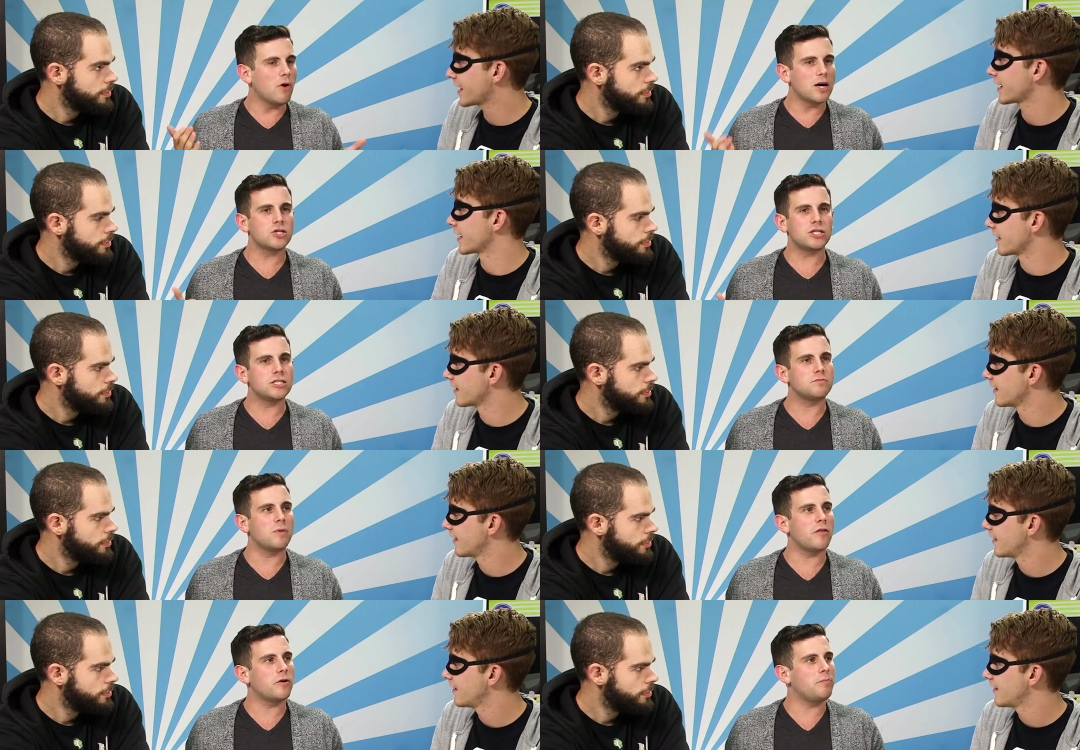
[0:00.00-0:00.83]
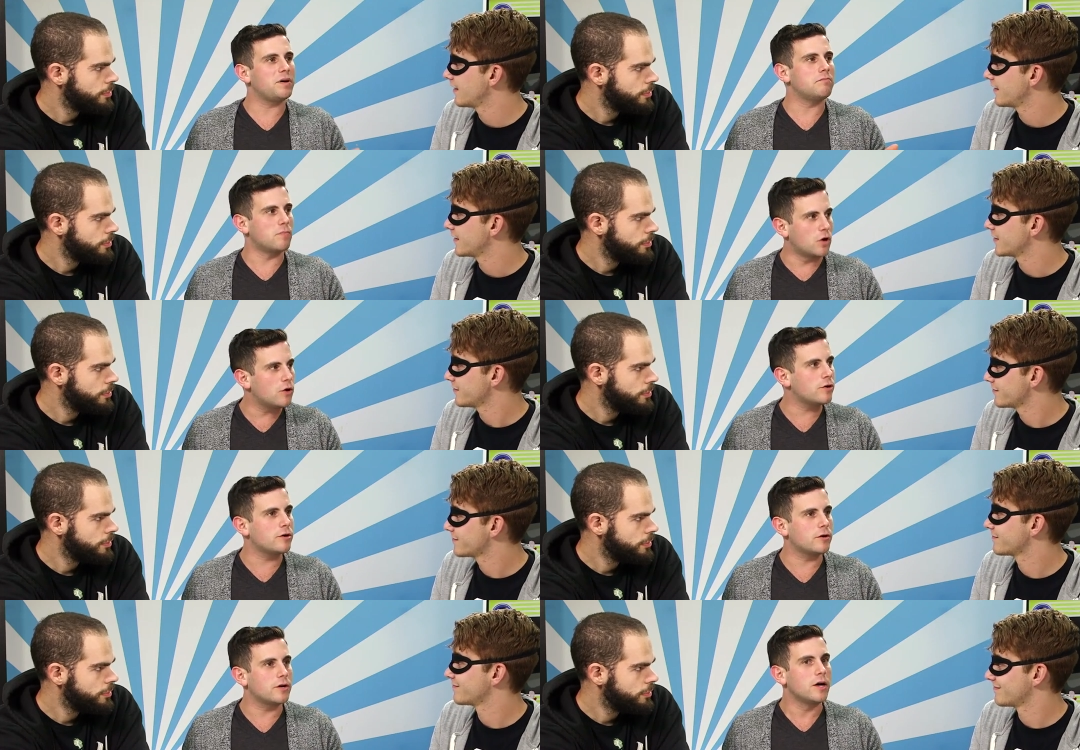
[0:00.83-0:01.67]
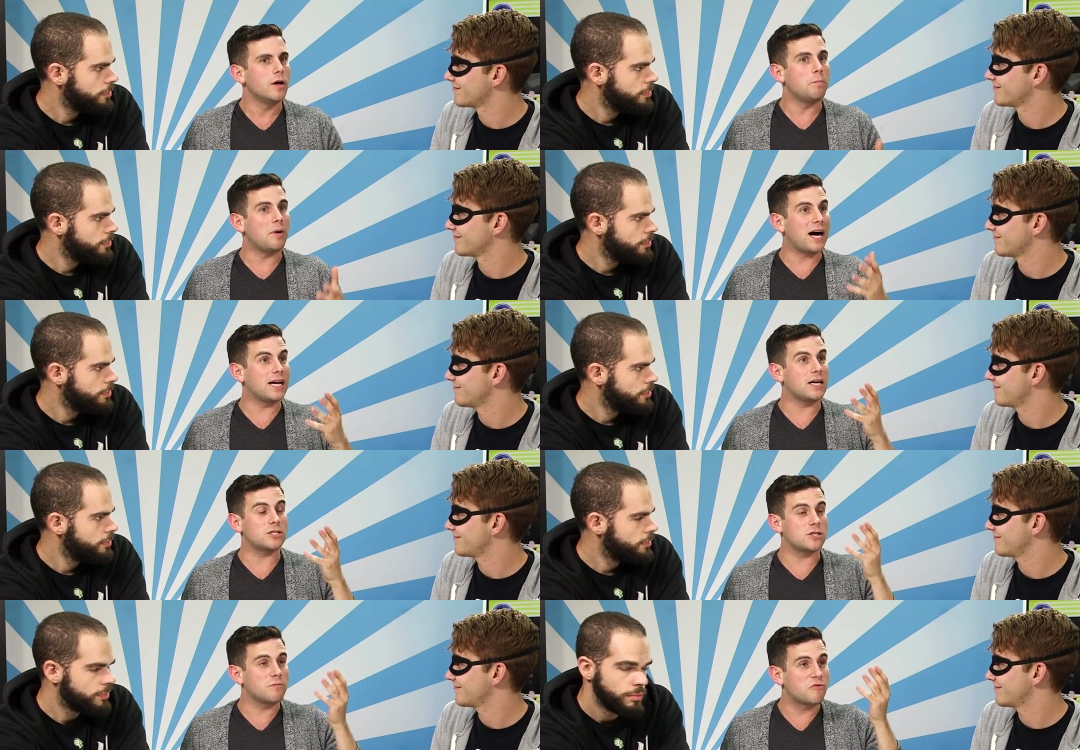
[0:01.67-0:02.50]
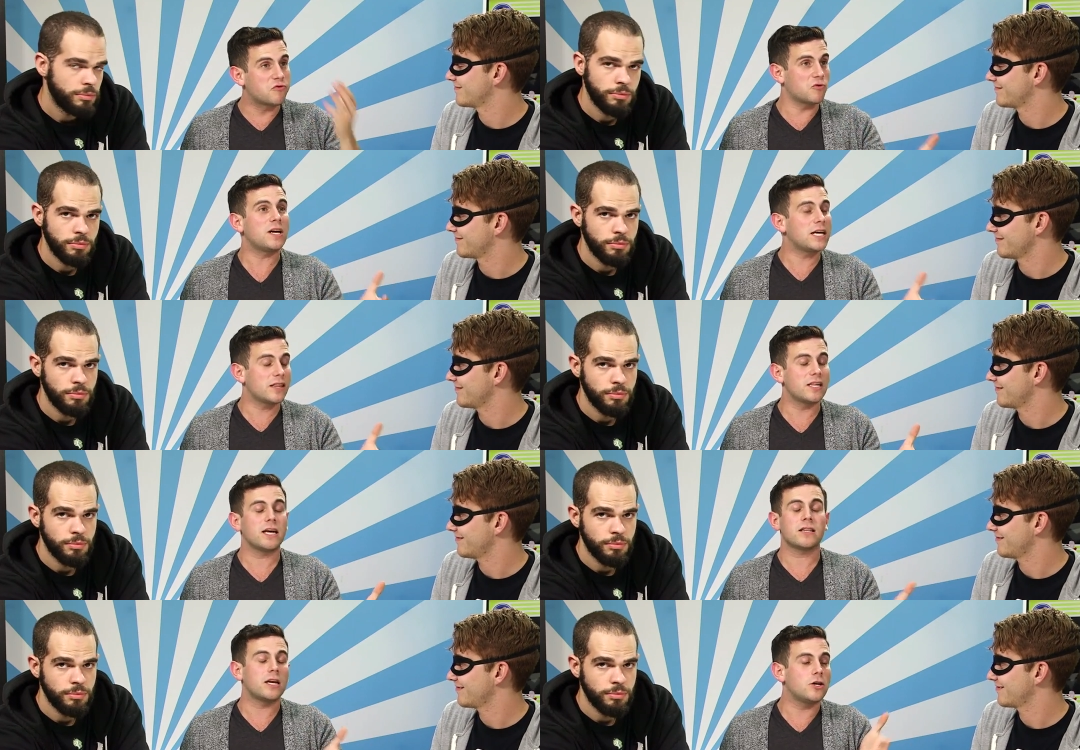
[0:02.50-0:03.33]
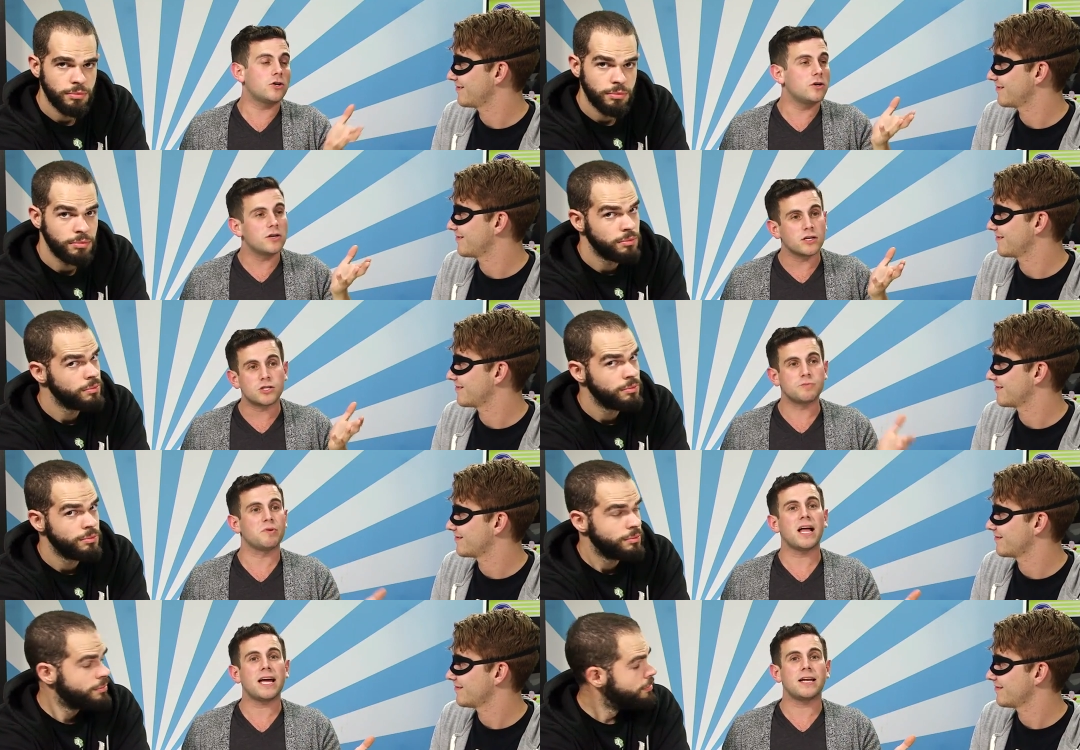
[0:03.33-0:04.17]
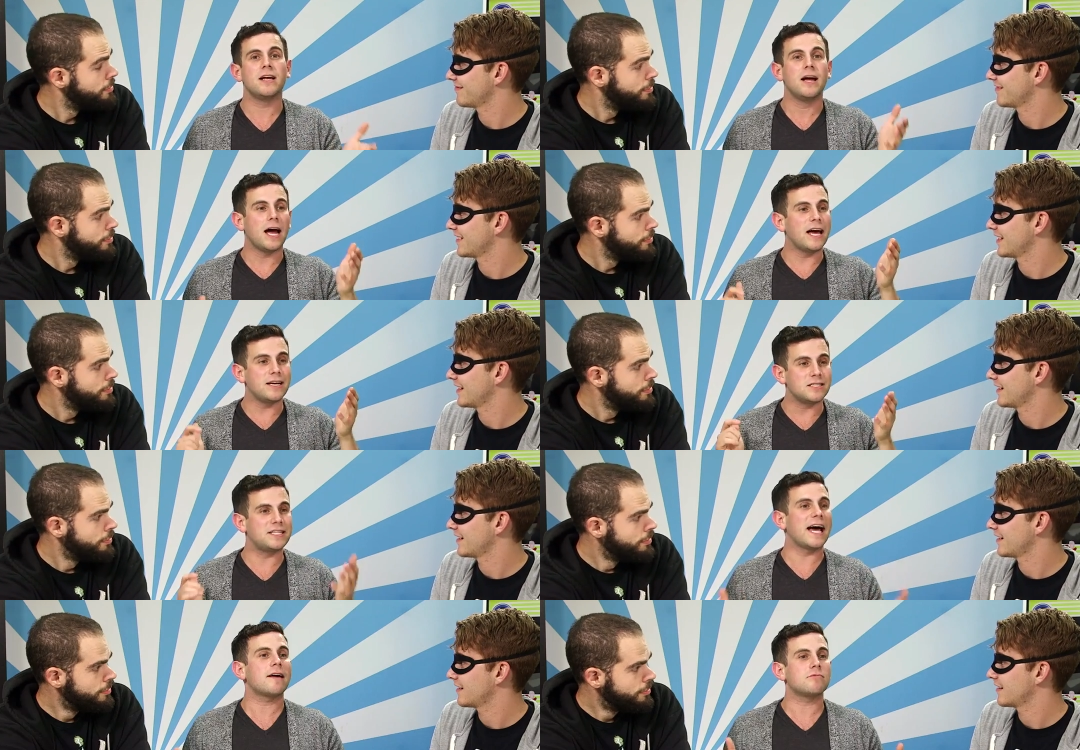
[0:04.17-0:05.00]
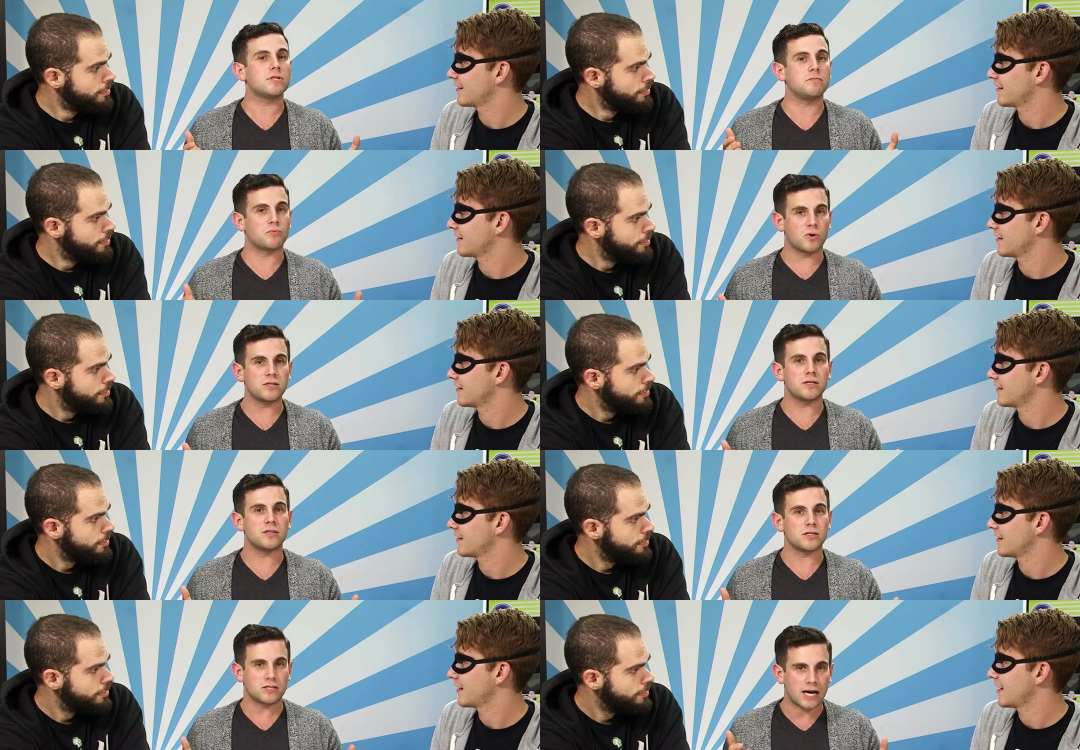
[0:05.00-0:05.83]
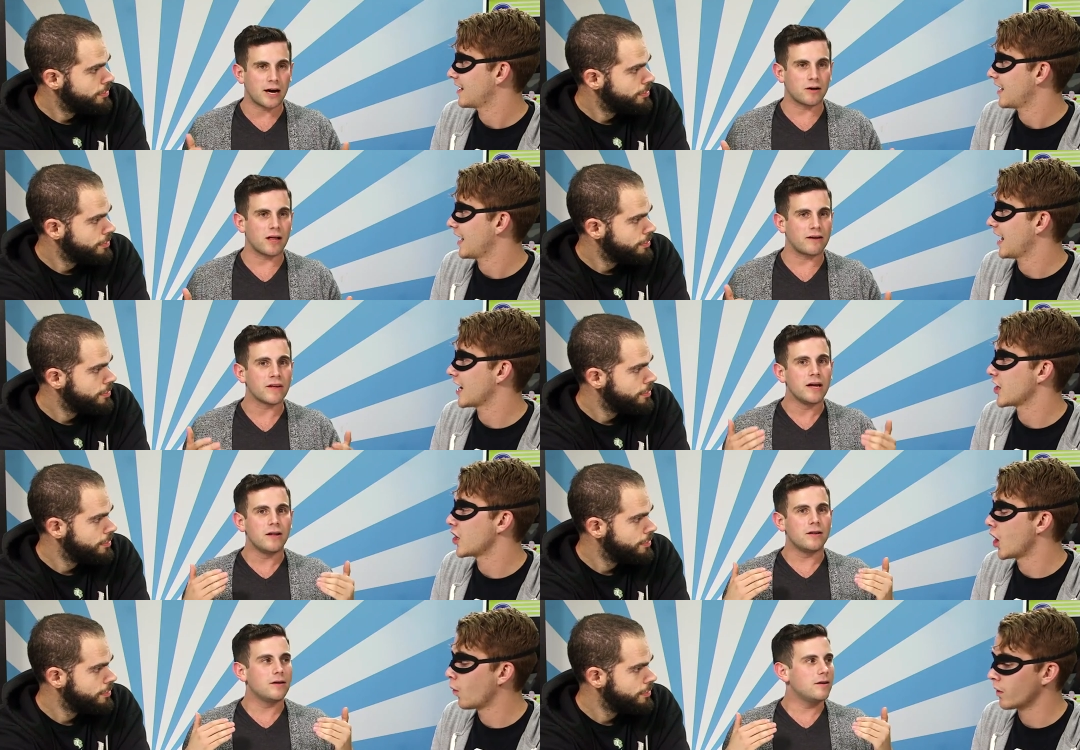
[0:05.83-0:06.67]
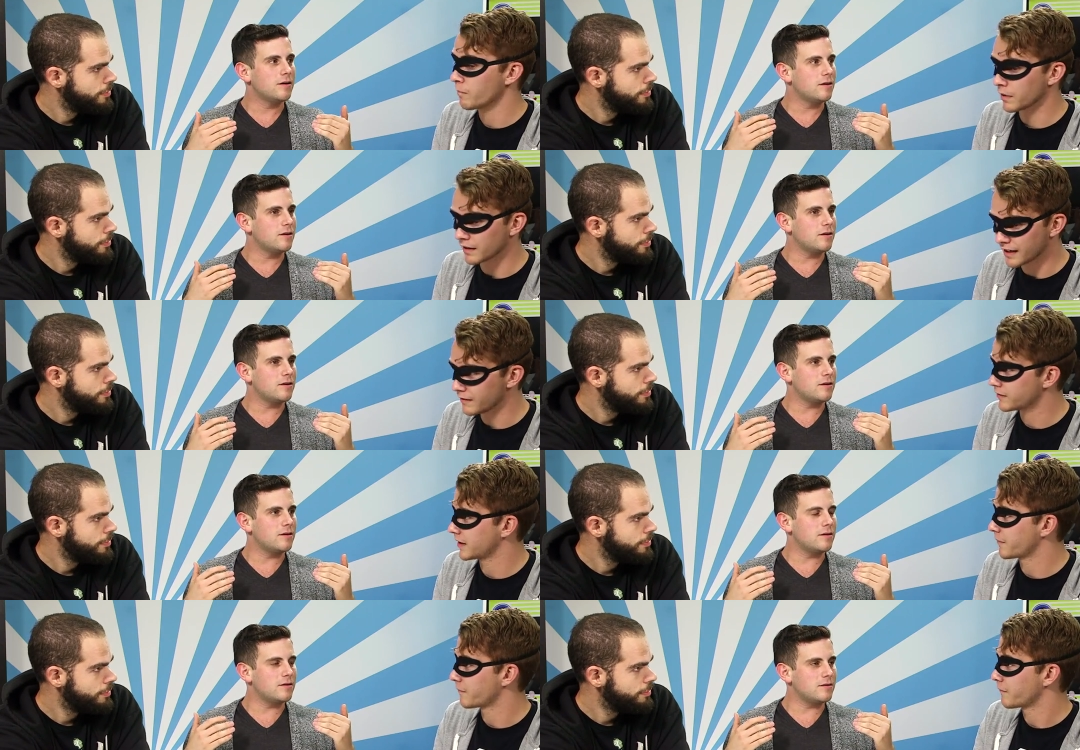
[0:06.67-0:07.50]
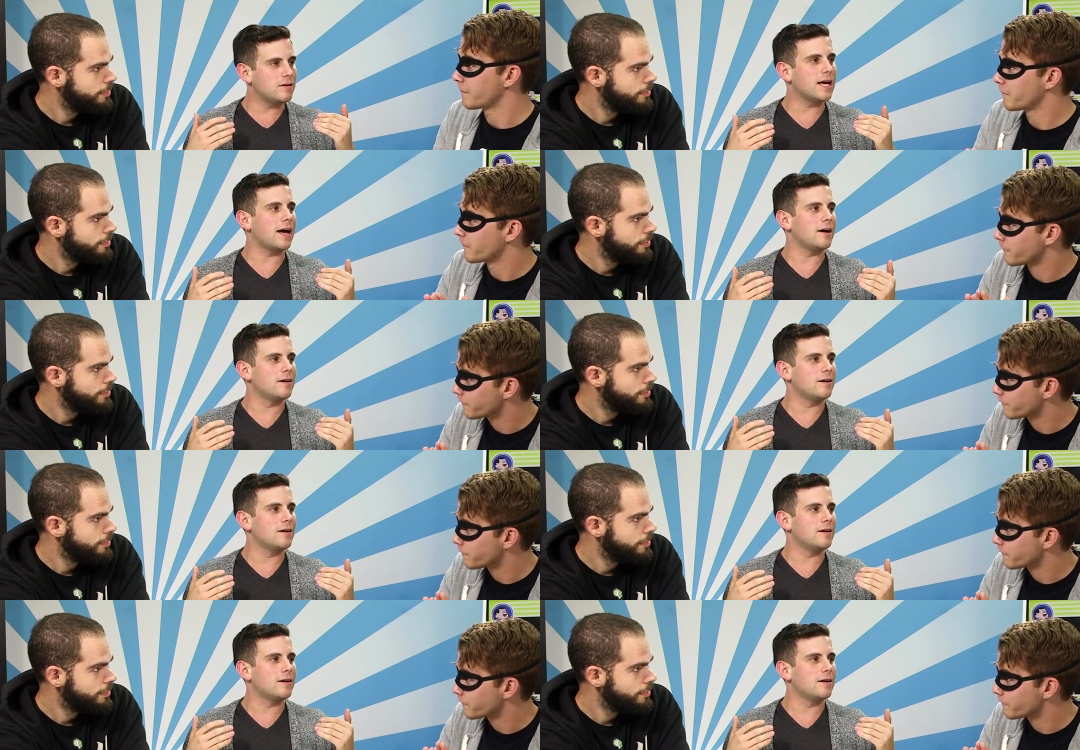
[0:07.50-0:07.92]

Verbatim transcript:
Speaker 1: He watched his mother be murdered by some freak thing that he couldn't explain, and his dad was in prison his entire life. And no one believed him. Yeah.